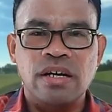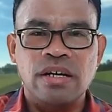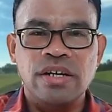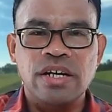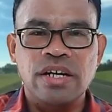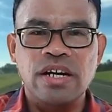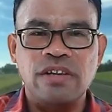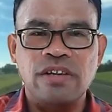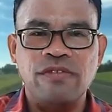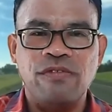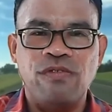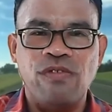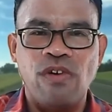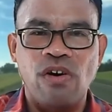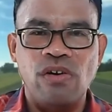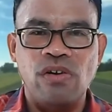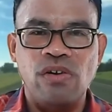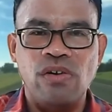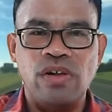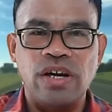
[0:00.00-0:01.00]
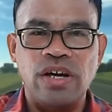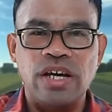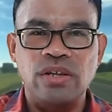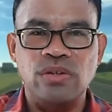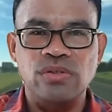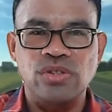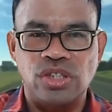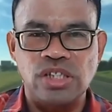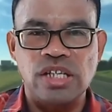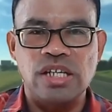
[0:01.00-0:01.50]
did not fall
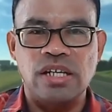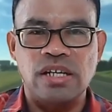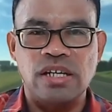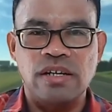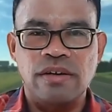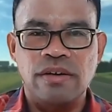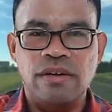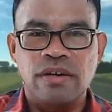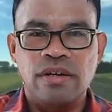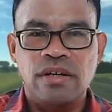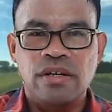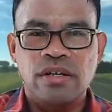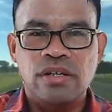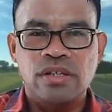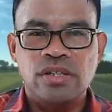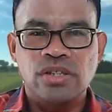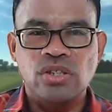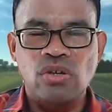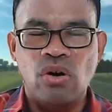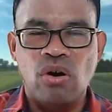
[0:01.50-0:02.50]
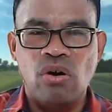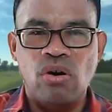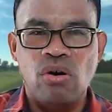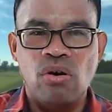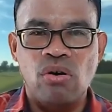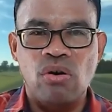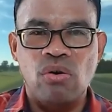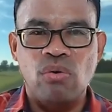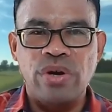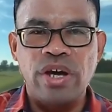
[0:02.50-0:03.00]
into sin.
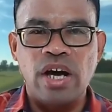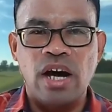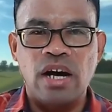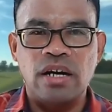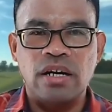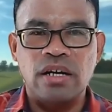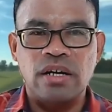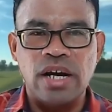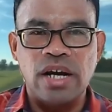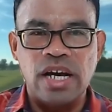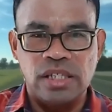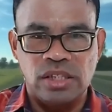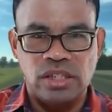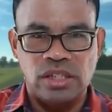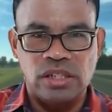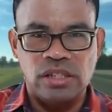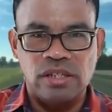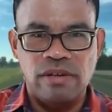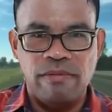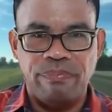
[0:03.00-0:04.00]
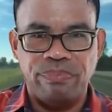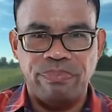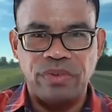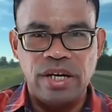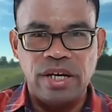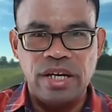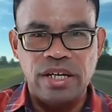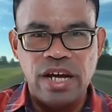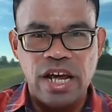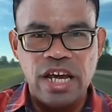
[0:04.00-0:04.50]
So we are created
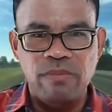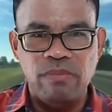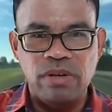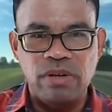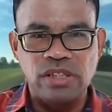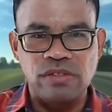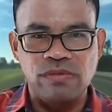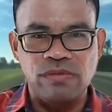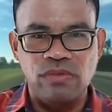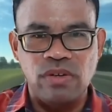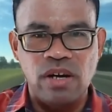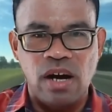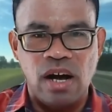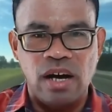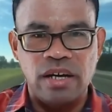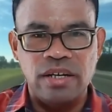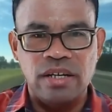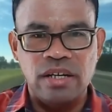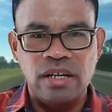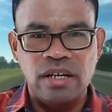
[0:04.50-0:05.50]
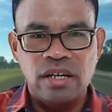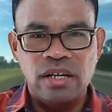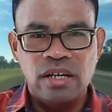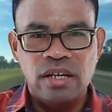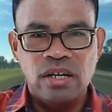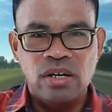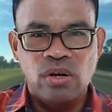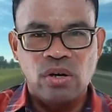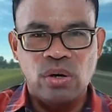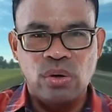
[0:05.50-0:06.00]
in the image of God,
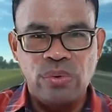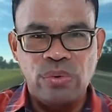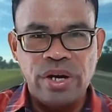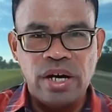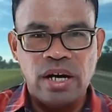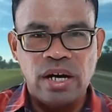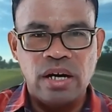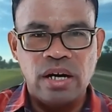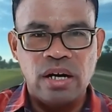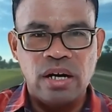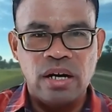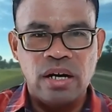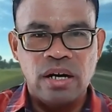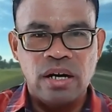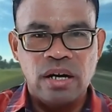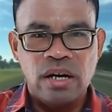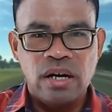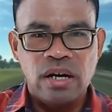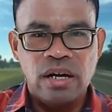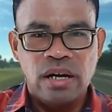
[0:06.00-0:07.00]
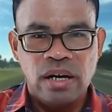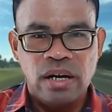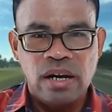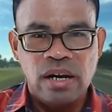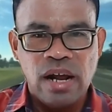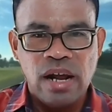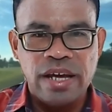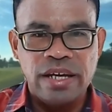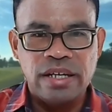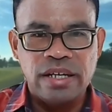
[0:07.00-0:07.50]
or we are
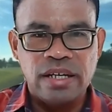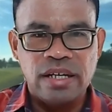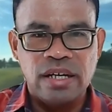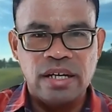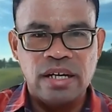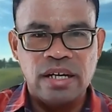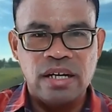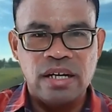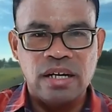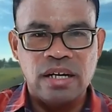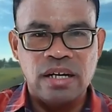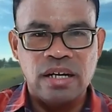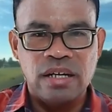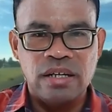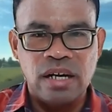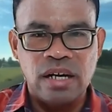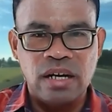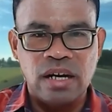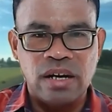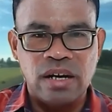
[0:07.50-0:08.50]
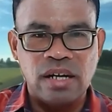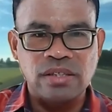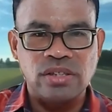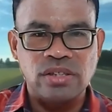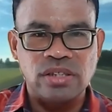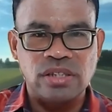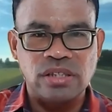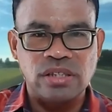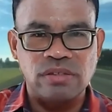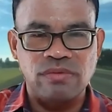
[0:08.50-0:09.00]
like the
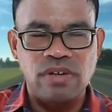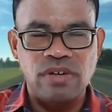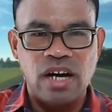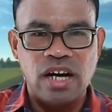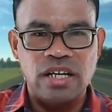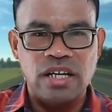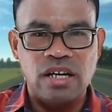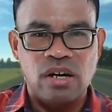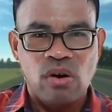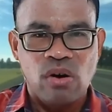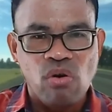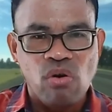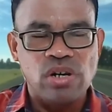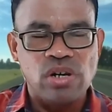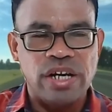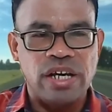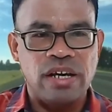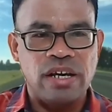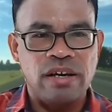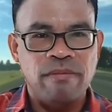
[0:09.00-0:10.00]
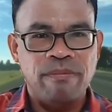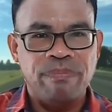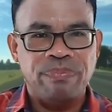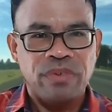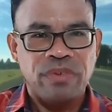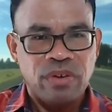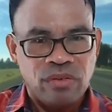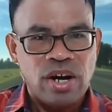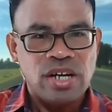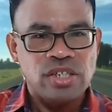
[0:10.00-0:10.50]
characters of God, holy,
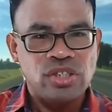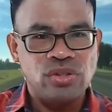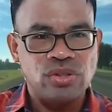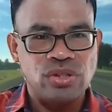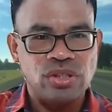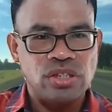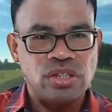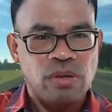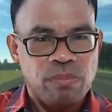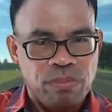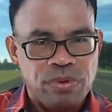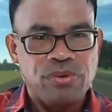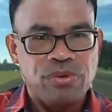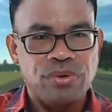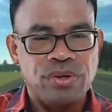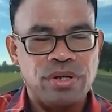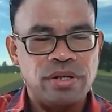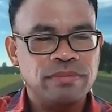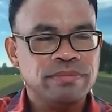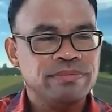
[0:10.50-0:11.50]
righteous, pure.